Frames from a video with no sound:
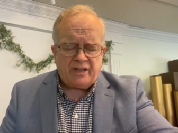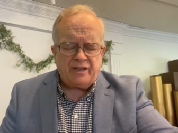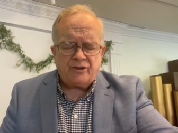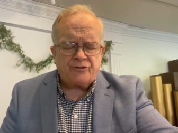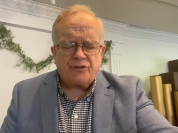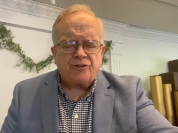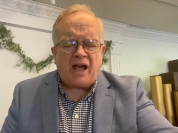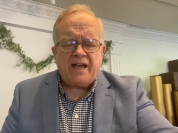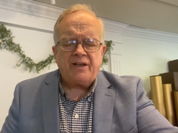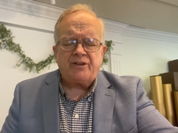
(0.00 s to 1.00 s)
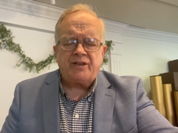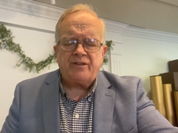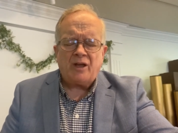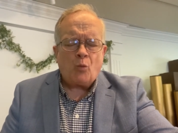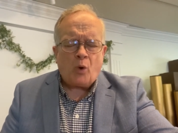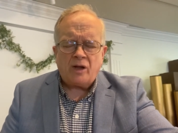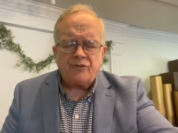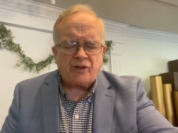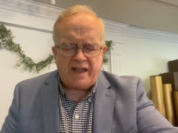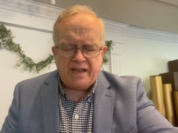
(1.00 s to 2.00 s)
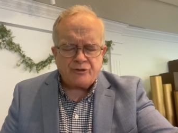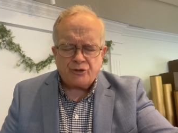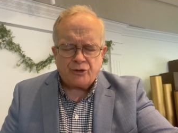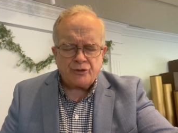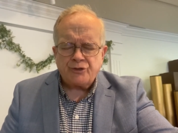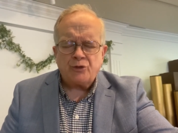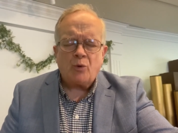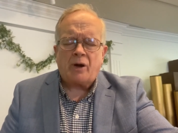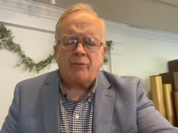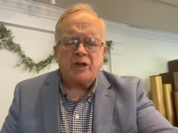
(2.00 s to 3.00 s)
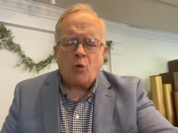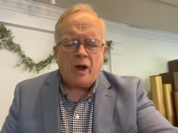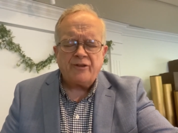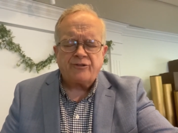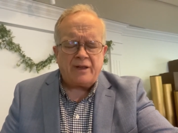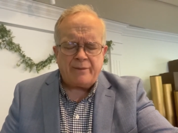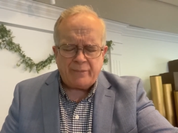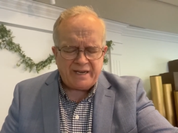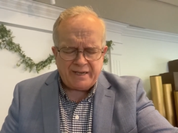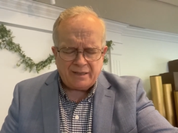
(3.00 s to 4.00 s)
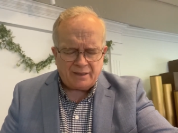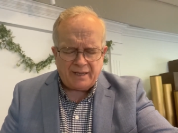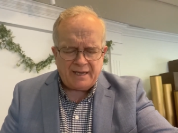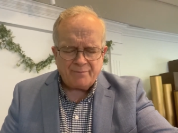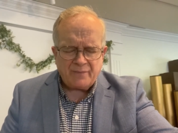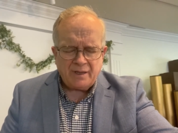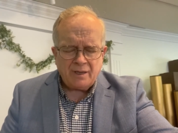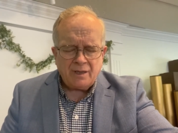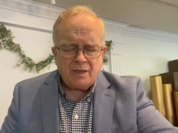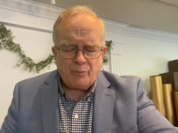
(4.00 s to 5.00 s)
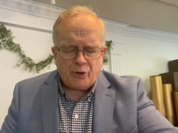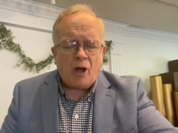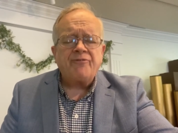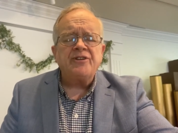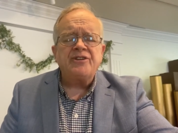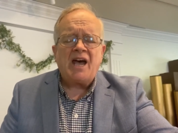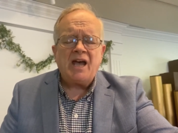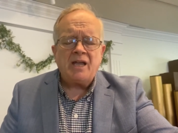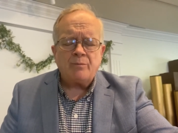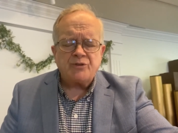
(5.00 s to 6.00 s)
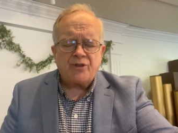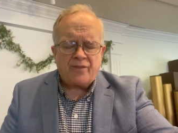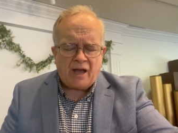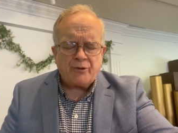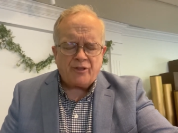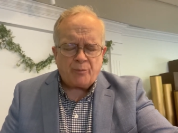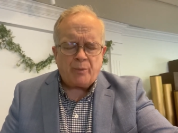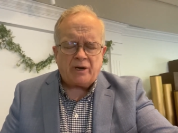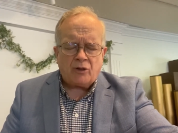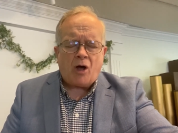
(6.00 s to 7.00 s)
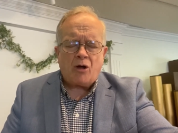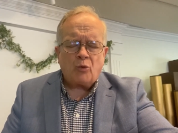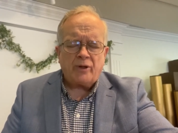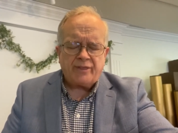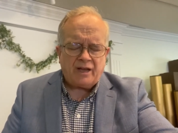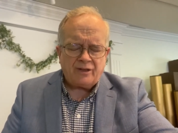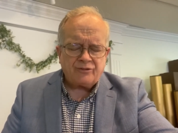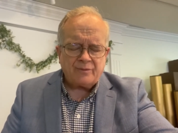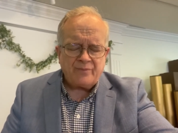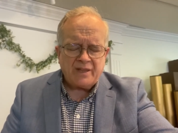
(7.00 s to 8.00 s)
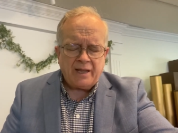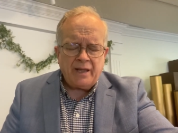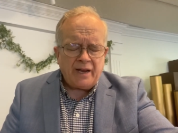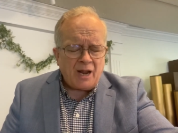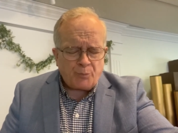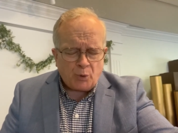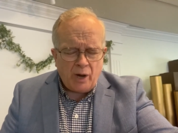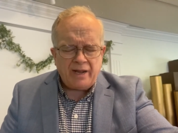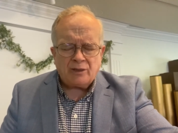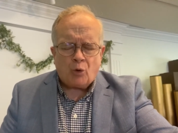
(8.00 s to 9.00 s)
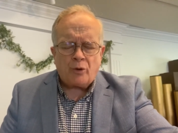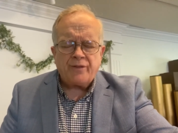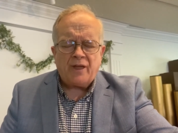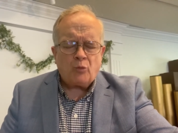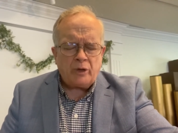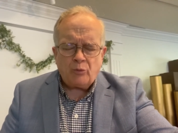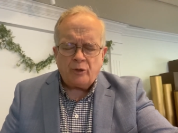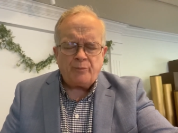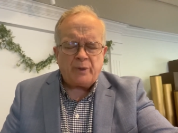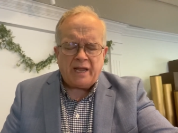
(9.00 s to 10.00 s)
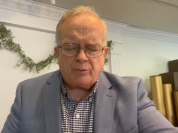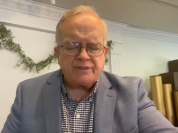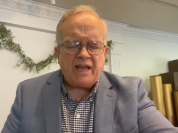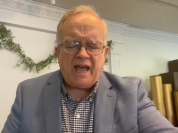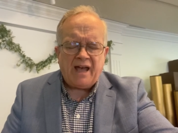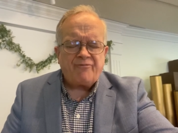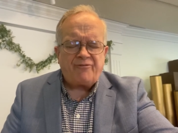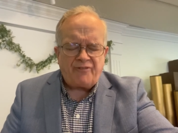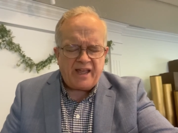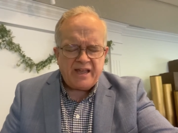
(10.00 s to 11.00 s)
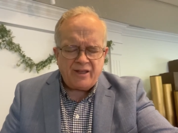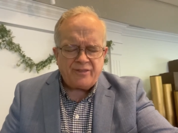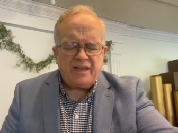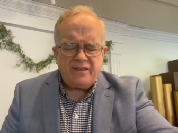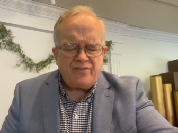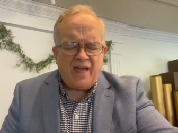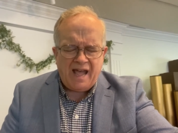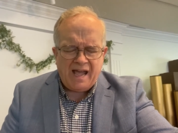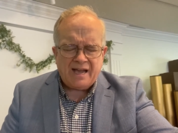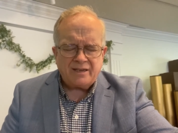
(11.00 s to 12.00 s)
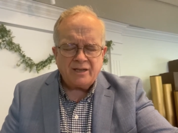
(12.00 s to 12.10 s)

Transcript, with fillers: in a society that wants answers to our requests immediately, but oftentimes thou doth bear long with us. And I pray, Lord, that we would be able to have faith in that,